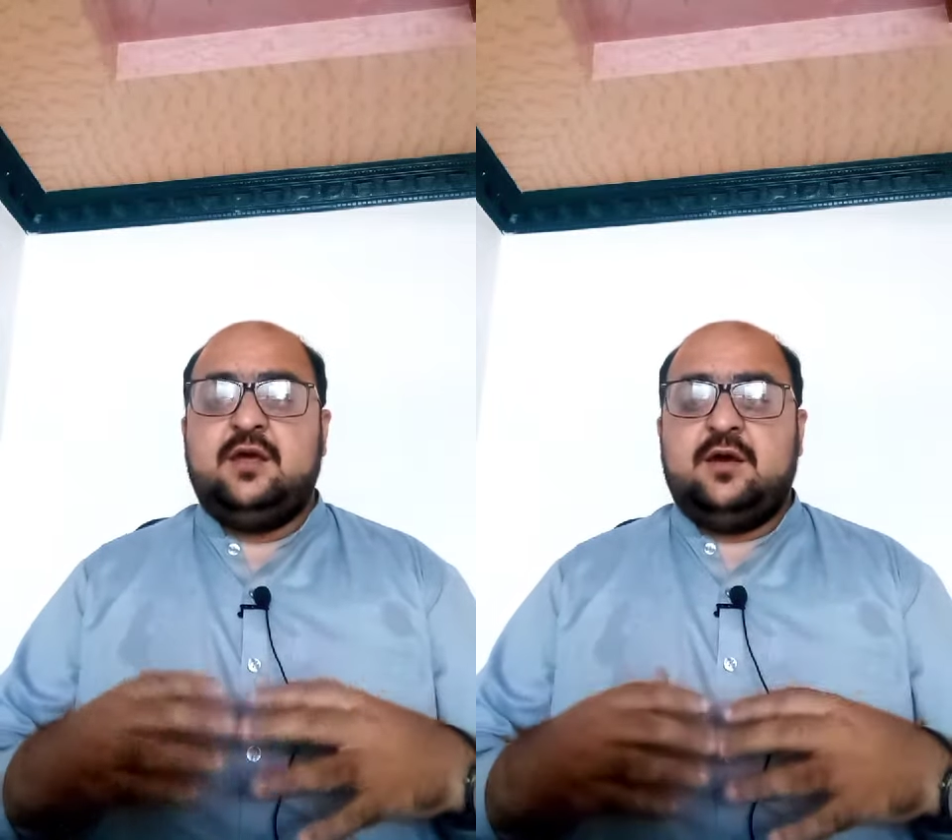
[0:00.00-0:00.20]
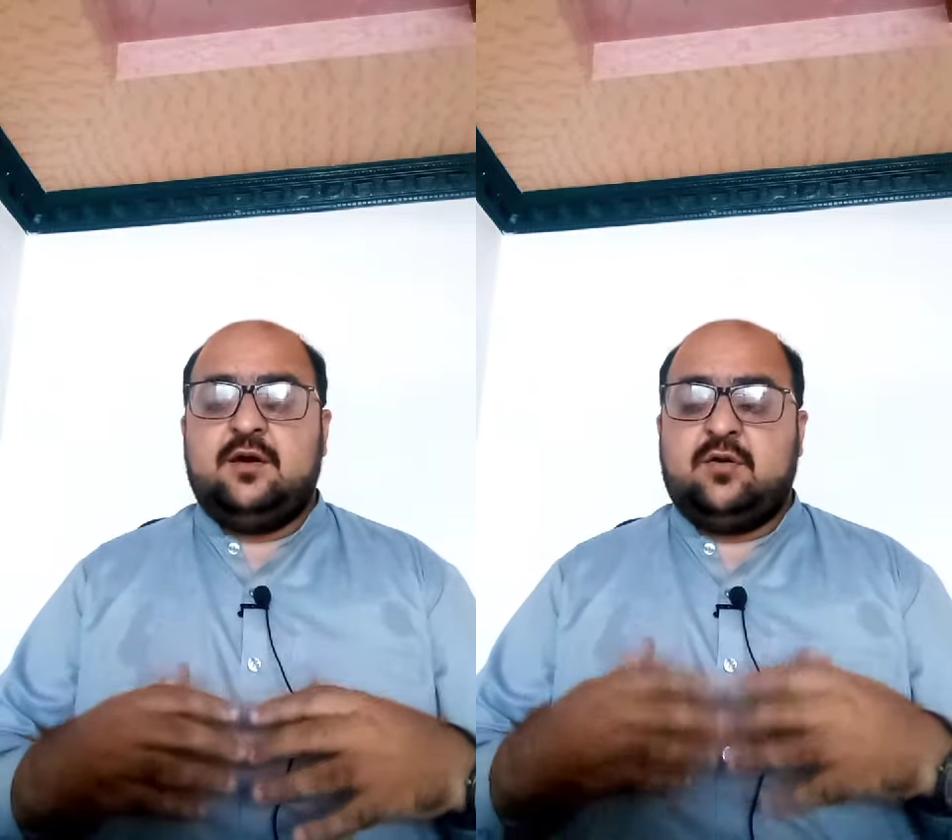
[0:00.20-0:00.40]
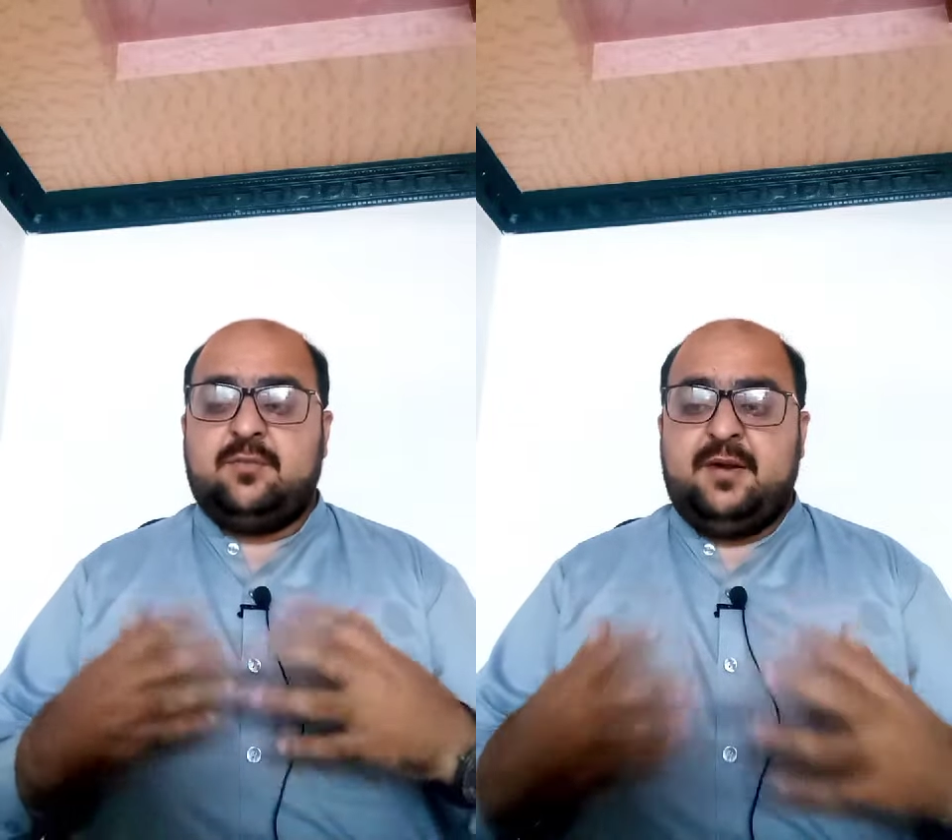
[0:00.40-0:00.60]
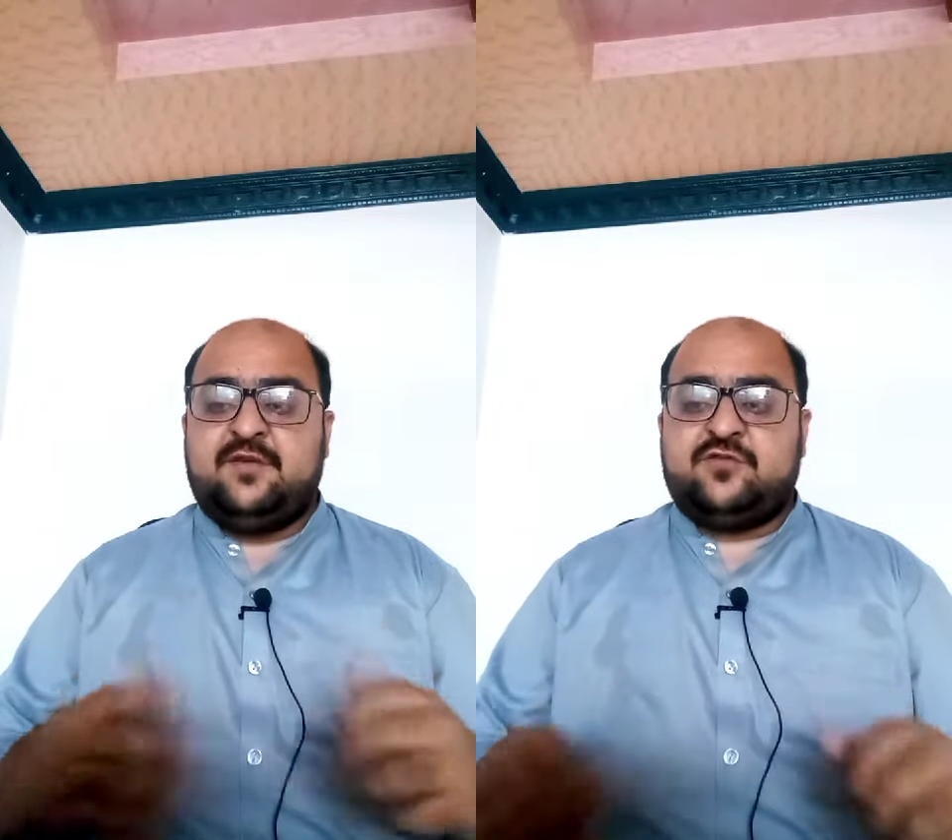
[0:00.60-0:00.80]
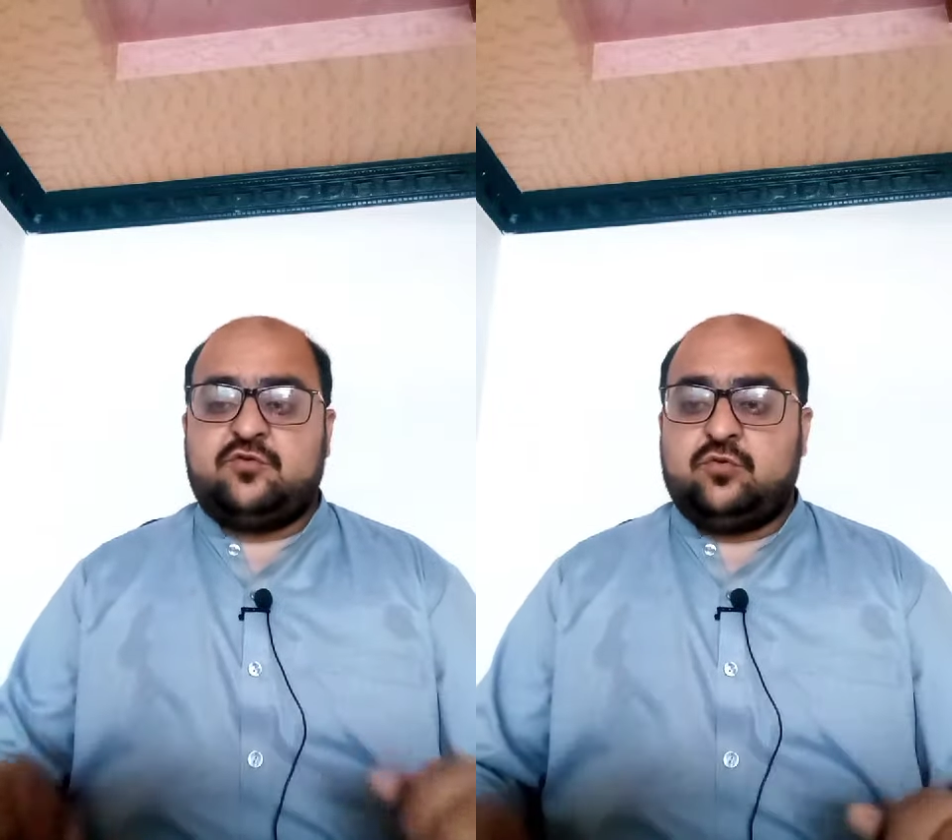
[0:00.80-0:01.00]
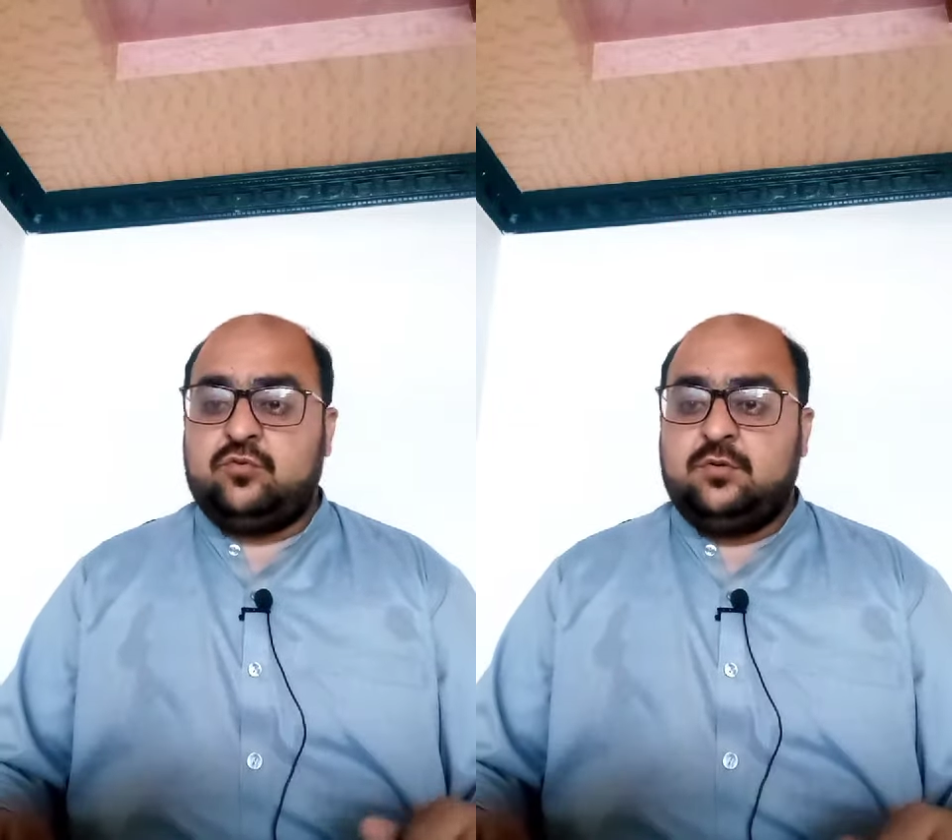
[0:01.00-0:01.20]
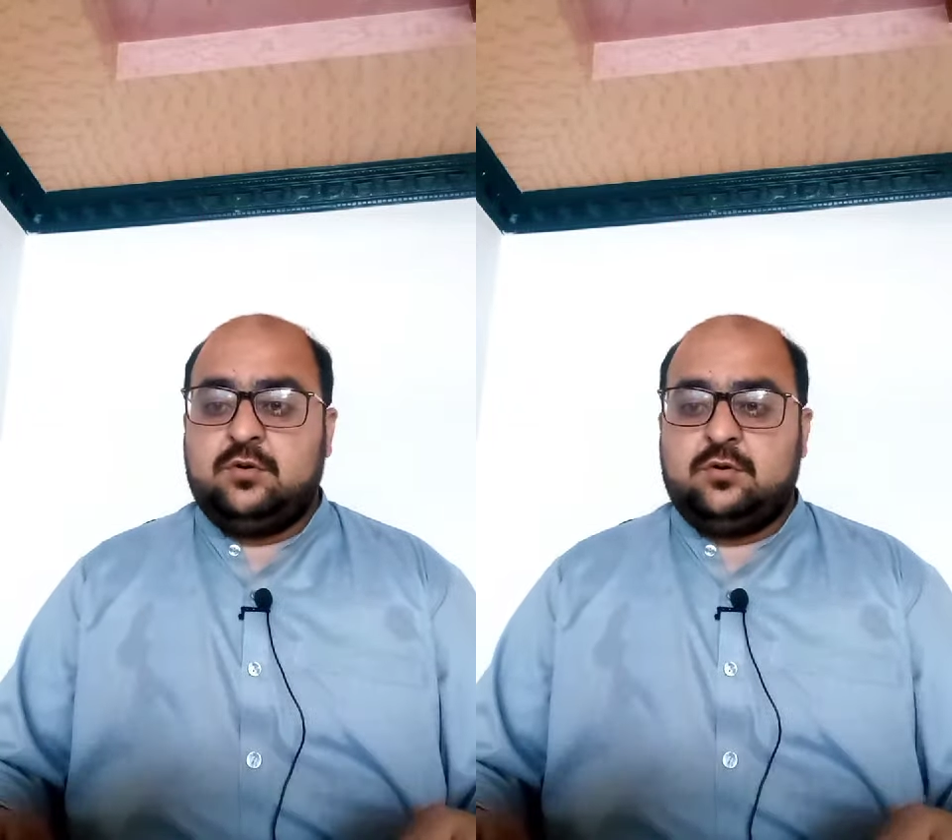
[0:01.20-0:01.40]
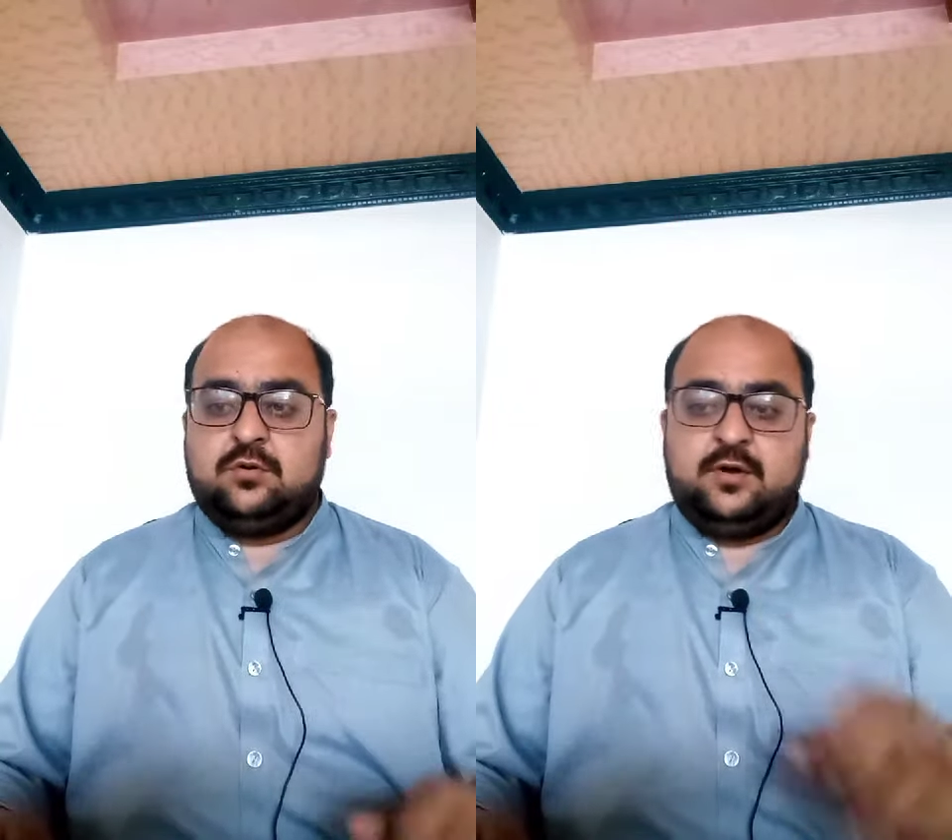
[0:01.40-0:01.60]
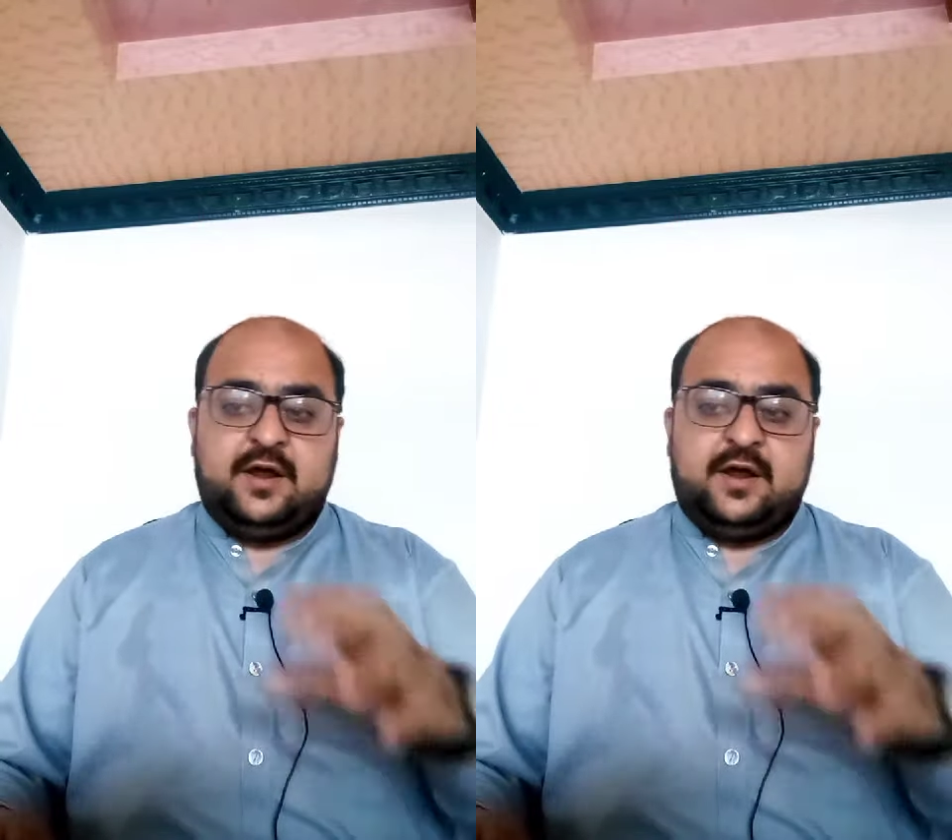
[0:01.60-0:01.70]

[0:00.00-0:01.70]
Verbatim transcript: our best to uh,